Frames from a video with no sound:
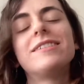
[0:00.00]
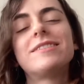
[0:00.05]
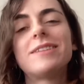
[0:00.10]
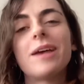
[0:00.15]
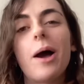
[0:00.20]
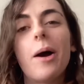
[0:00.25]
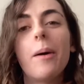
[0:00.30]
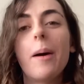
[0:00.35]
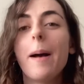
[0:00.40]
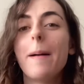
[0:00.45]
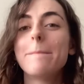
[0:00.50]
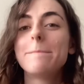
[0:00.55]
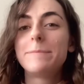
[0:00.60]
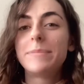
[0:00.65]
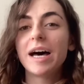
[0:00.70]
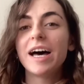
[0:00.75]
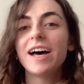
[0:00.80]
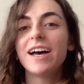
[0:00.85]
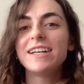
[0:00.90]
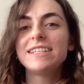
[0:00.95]
So
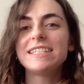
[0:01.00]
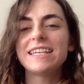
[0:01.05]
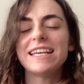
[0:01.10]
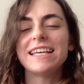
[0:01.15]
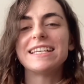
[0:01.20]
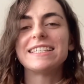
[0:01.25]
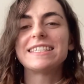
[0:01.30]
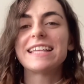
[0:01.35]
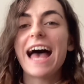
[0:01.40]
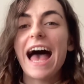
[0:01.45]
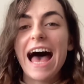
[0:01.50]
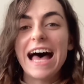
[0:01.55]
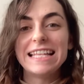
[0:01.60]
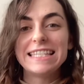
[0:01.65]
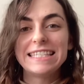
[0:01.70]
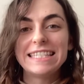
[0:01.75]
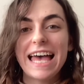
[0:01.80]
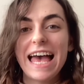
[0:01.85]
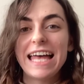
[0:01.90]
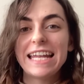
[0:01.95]
bird is
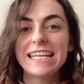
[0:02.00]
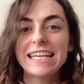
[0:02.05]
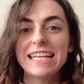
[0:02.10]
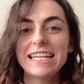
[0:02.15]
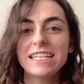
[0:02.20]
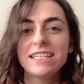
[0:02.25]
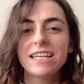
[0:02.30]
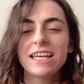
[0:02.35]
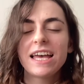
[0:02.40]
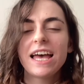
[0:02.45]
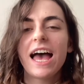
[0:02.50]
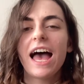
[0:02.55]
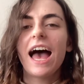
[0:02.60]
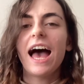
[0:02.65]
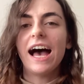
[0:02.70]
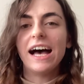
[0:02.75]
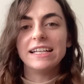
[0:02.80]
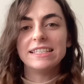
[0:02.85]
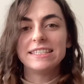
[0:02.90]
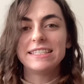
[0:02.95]
aderin,
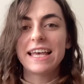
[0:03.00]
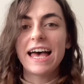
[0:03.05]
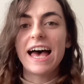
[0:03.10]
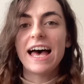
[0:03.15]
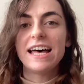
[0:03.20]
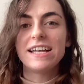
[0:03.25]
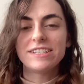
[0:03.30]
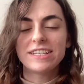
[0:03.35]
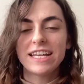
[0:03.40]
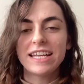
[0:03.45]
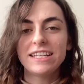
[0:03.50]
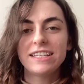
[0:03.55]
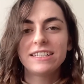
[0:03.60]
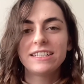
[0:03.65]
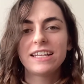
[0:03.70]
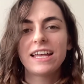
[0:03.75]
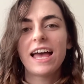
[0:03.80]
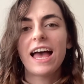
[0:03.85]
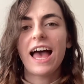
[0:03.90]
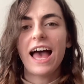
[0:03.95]
aderin,
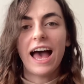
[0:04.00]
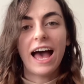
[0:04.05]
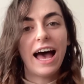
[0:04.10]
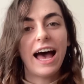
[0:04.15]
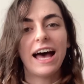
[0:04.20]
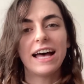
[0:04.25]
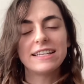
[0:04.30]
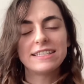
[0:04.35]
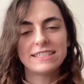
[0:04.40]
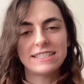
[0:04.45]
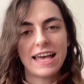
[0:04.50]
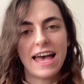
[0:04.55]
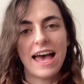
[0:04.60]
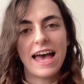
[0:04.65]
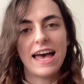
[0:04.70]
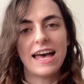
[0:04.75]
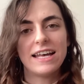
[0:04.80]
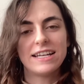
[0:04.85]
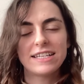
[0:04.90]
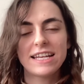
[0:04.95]

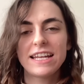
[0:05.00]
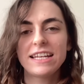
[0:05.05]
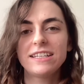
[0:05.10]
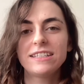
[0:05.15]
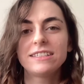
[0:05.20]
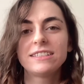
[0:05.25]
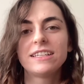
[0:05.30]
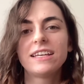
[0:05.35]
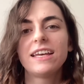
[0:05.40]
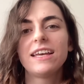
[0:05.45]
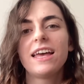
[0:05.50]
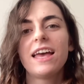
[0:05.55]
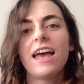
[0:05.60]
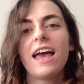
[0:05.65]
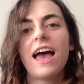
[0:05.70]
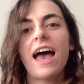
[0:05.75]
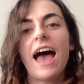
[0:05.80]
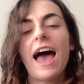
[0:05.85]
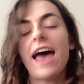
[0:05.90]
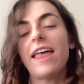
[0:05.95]
aderin,
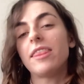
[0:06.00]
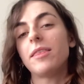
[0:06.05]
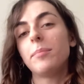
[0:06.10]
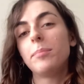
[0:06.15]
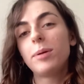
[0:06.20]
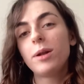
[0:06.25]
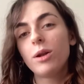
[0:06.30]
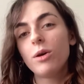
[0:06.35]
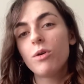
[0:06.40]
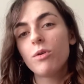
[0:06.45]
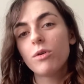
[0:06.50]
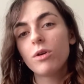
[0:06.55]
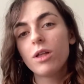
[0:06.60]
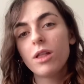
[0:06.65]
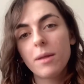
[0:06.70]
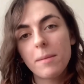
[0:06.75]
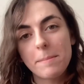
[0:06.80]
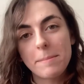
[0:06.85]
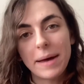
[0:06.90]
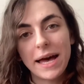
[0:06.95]
and the
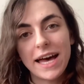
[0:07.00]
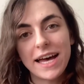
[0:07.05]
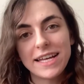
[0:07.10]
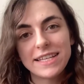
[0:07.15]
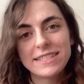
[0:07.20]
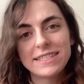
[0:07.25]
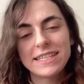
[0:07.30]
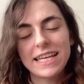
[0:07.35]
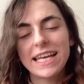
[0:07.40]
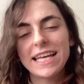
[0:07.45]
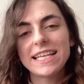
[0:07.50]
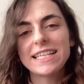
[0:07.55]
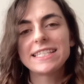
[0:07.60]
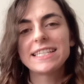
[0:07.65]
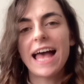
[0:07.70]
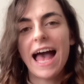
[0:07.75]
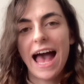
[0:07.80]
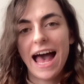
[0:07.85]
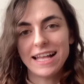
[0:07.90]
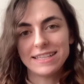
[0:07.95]
plural birds is
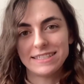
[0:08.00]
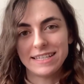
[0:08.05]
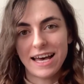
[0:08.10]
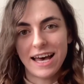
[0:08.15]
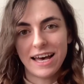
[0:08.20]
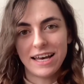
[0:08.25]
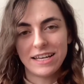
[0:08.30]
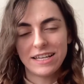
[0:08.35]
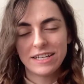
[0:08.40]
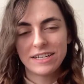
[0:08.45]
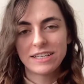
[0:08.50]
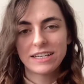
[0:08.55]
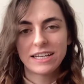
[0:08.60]
adar,